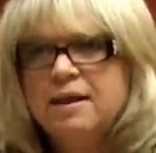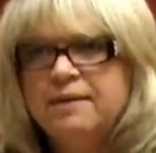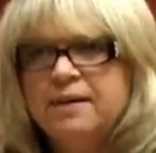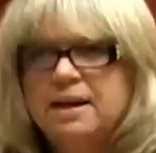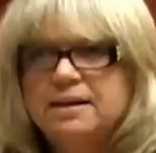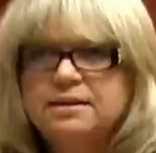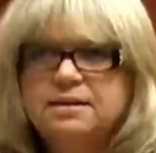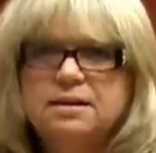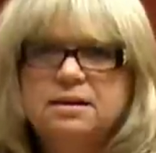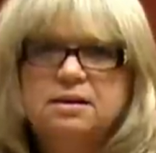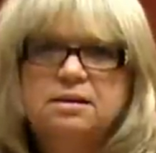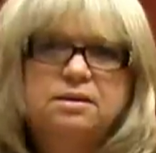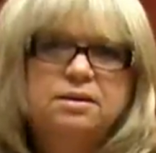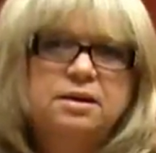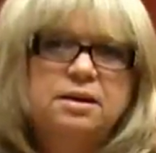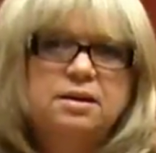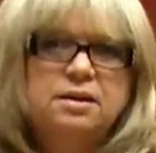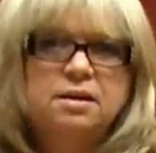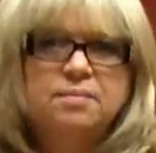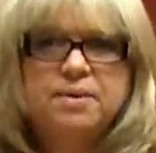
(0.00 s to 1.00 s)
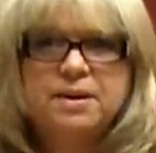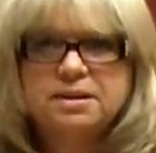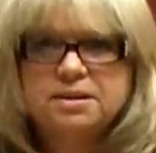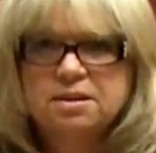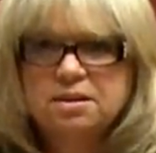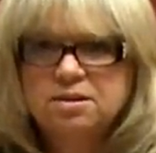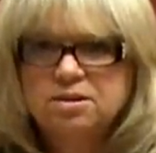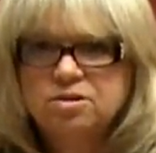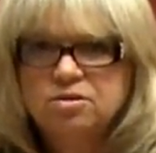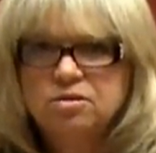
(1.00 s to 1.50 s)
and that's including the
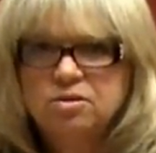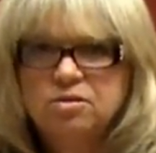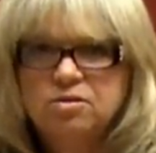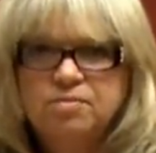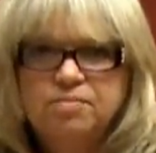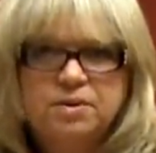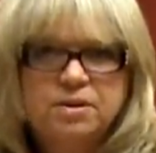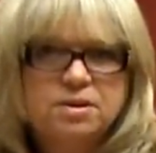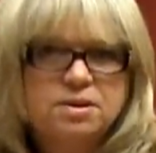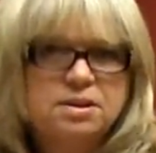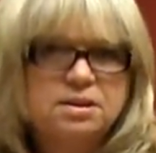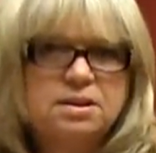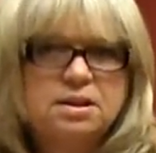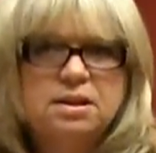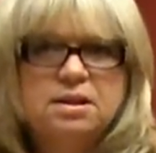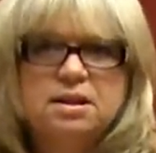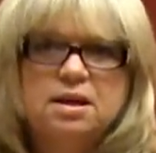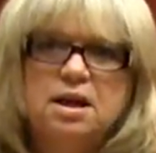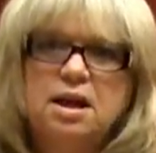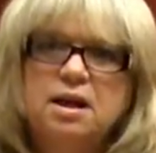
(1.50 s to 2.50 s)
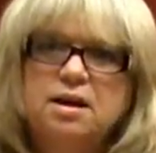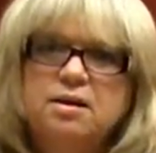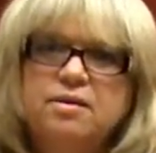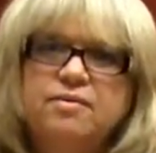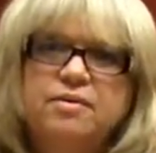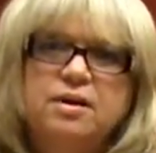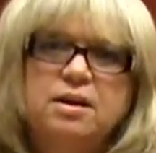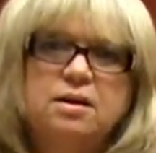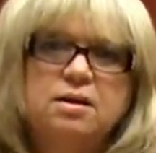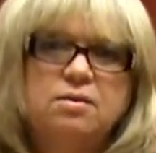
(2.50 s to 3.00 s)
pest control person. I
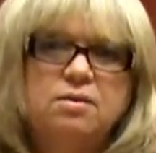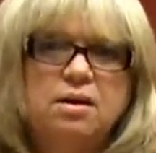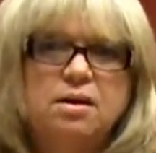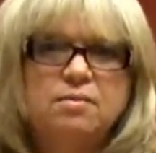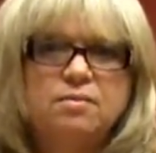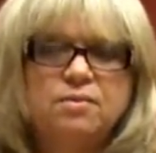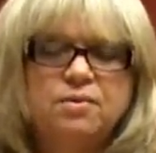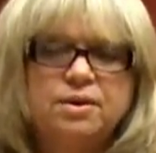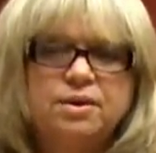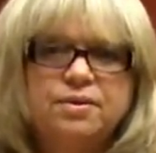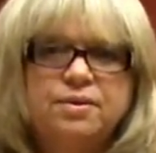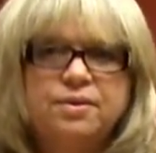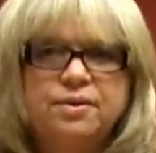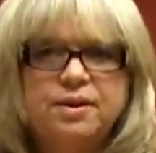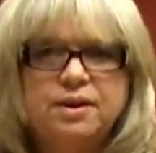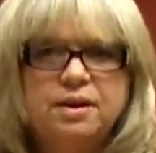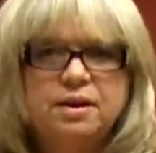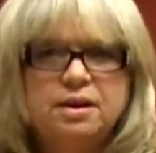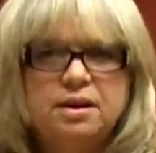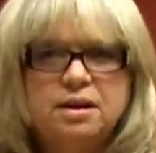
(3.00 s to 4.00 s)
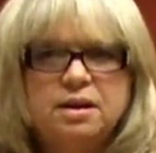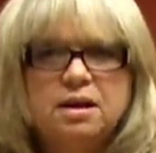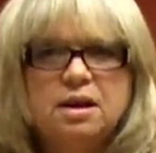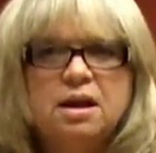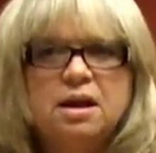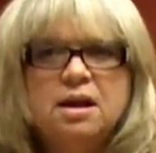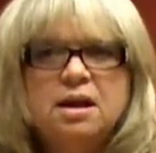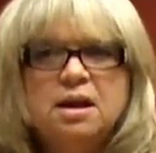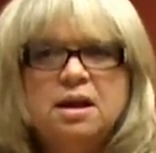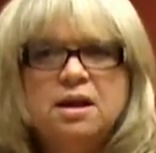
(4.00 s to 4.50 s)
follow up with
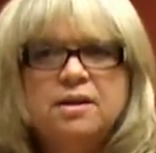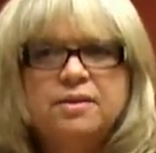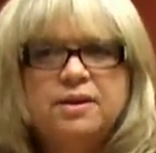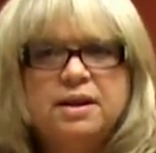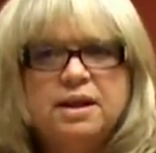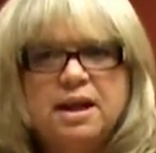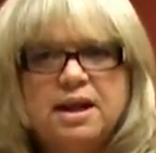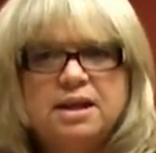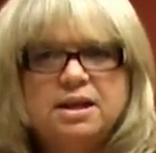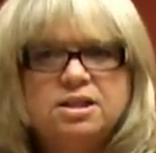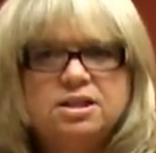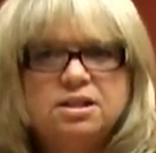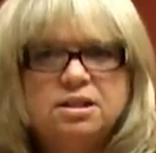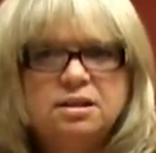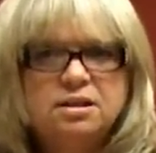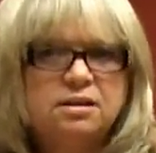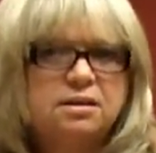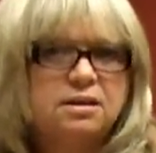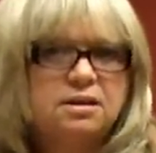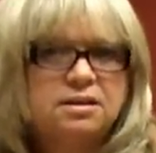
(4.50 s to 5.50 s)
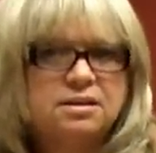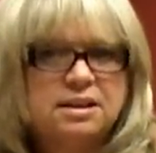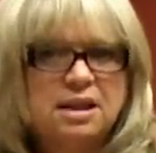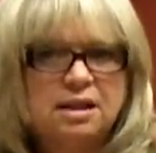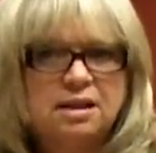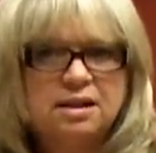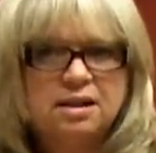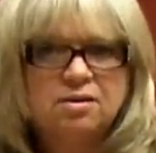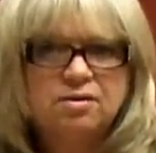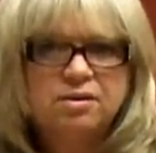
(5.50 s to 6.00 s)
the agent, the
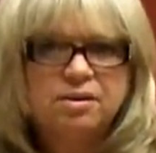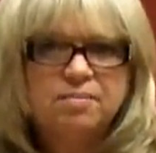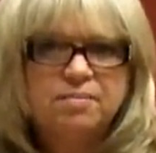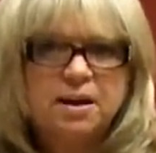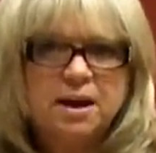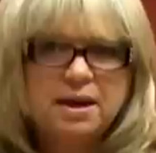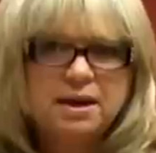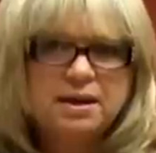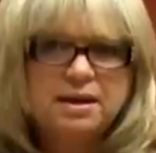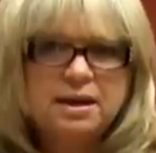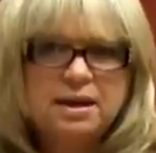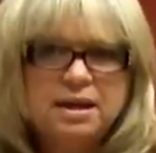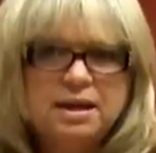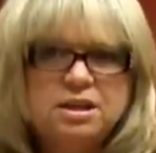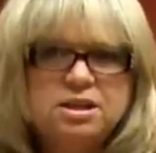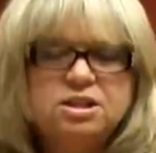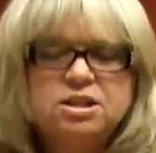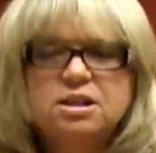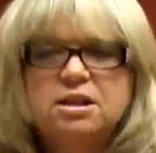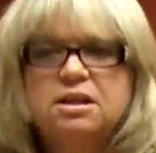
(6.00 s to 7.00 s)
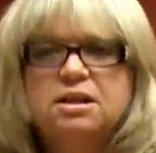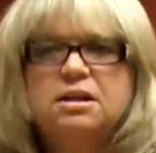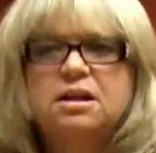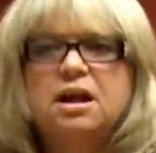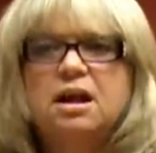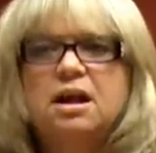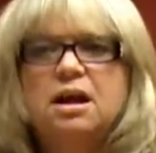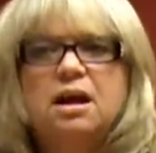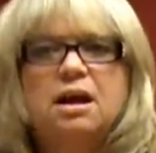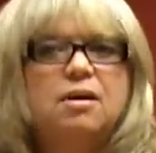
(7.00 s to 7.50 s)
selling or the buying agent,
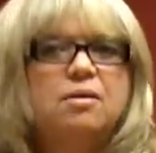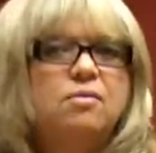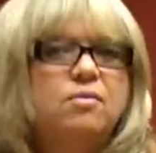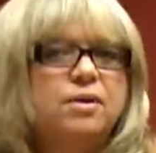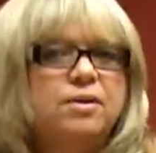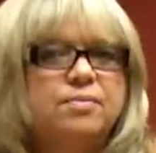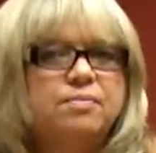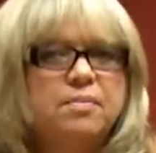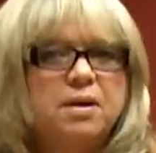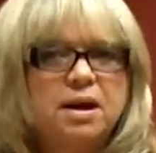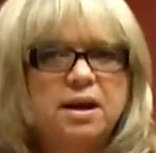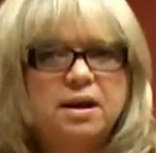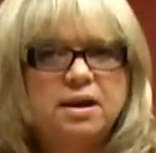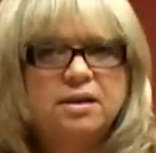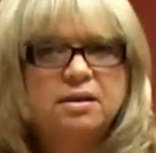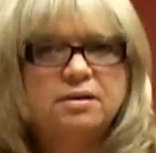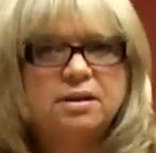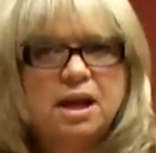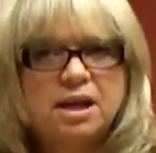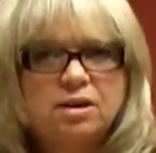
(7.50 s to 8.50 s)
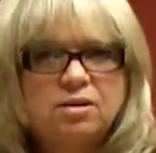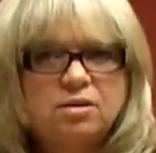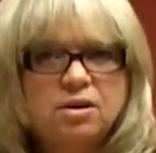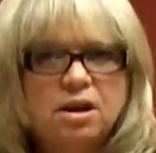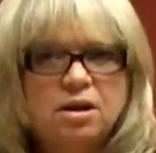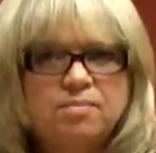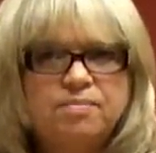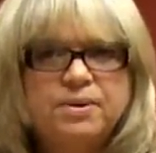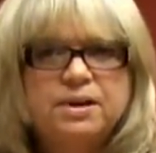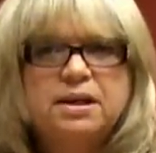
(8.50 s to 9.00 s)
with my title
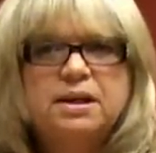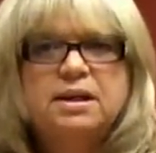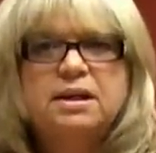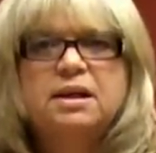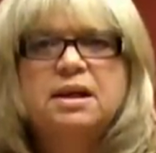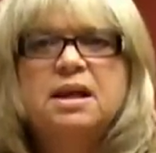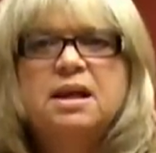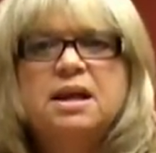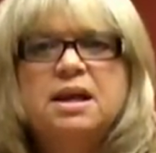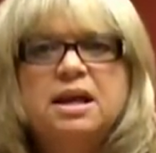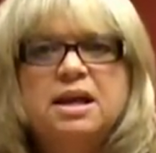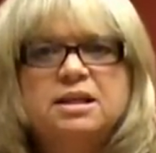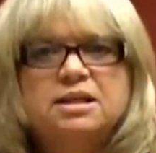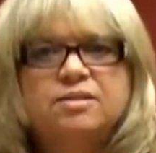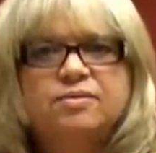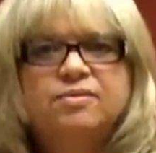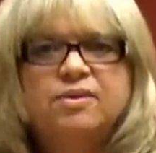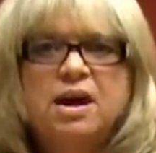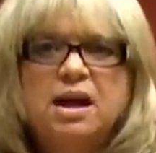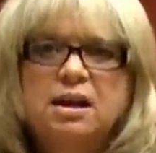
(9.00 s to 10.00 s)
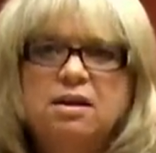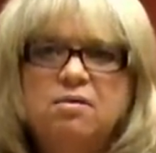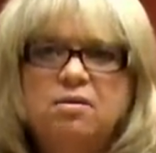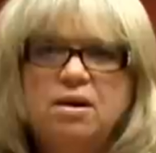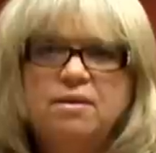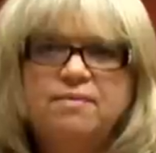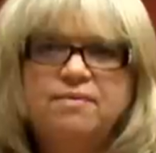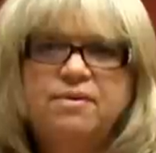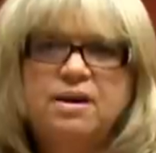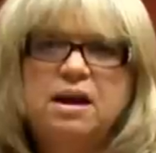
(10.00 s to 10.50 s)
company. It's follow
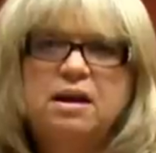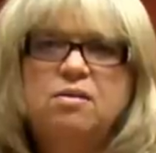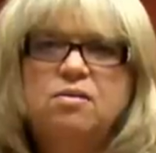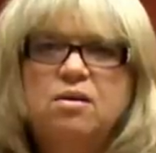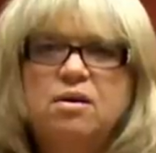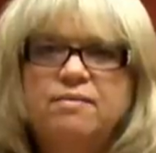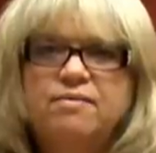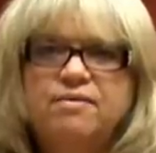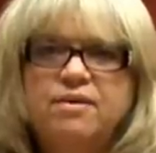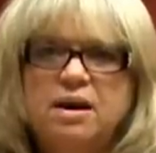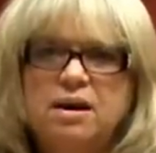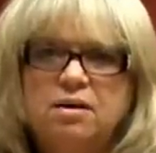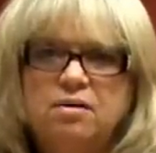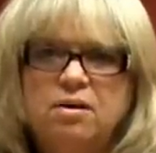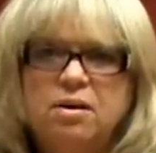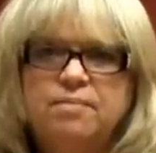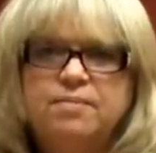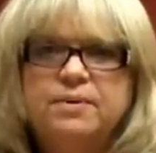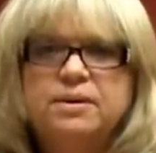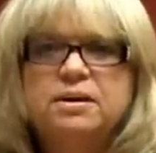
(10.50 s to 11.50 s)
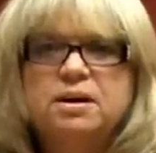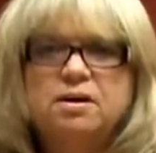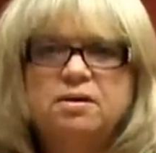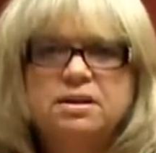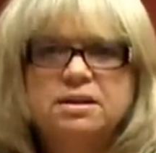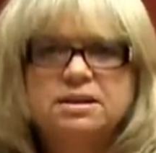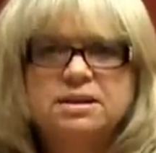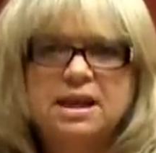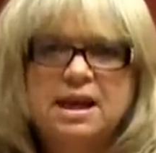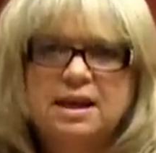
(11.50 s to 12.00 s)
up, follow up, follow up. No,
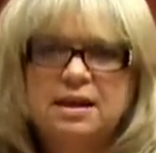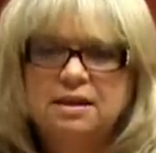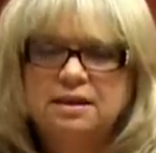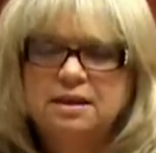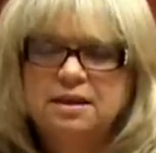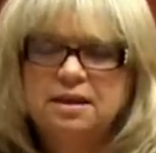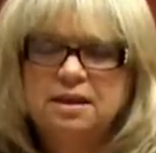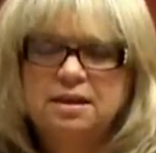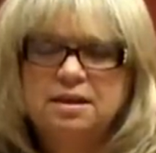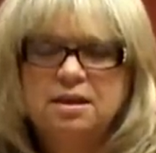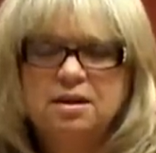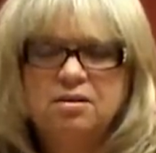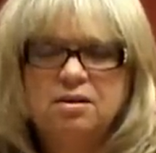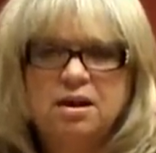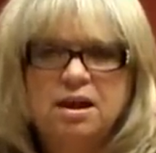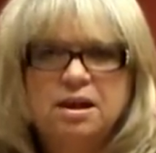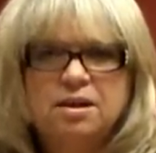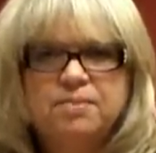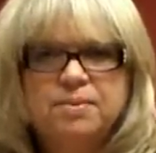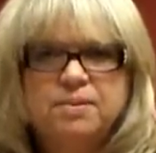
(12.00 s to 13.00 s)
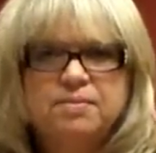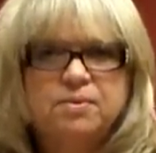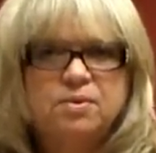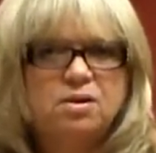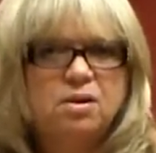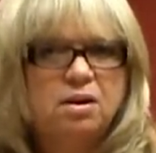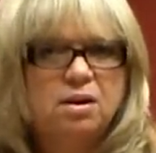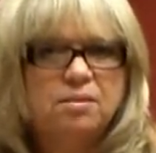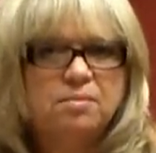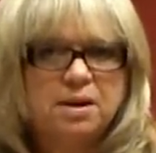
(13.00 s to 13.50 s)
exactly, and I know a lot of people
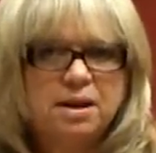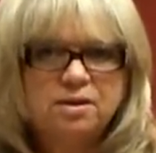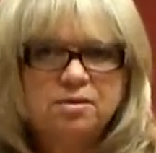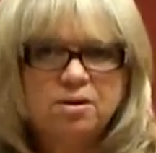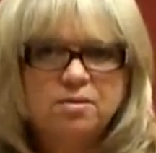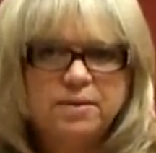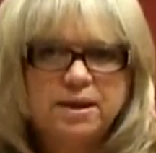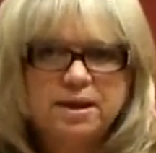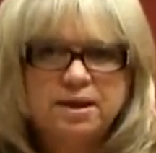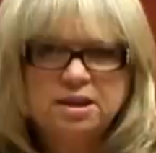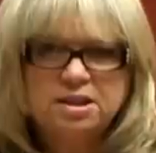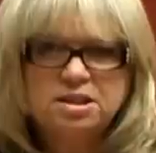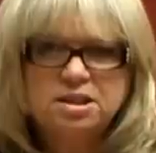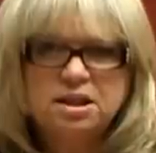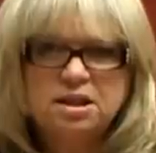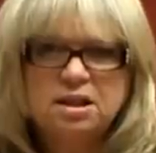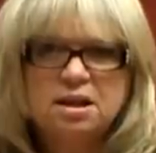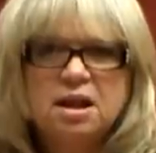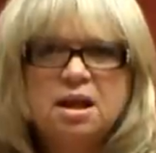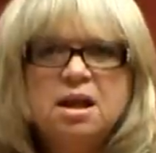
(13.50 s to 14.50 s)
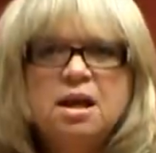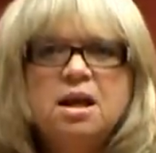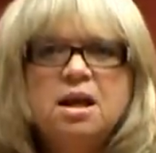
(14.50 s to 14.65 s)
call it micromanaging,